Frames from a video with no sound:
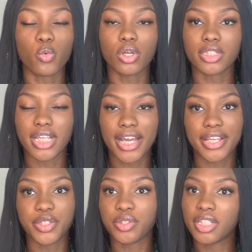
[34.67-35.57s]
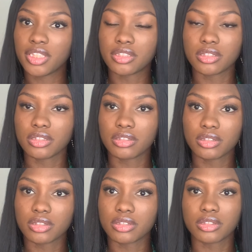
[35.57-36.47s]
that you need
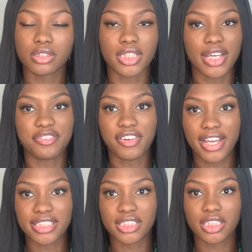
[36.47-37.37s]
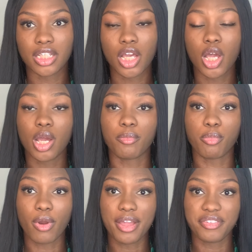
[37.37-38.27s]
to find
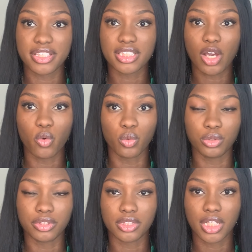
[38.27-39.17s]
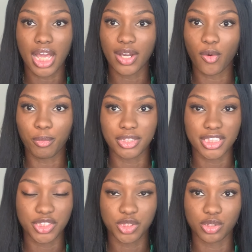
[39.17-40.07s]
private owned
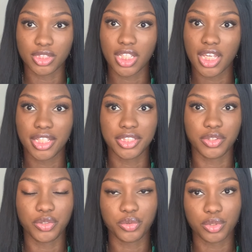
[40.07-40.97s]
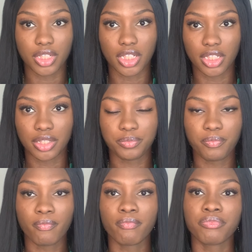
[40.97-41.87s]
accommodations here in the UK.
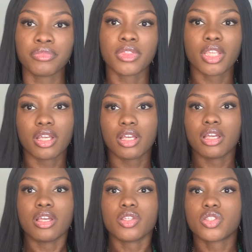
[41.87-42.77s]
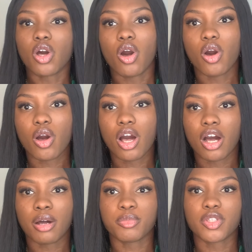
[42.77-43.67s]

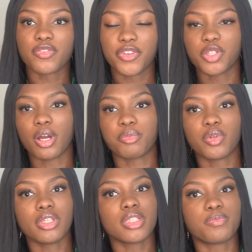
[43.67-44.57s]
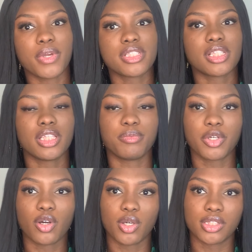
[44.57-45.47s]
So this video I'm doing it basically
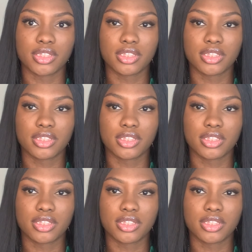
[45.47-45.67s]
because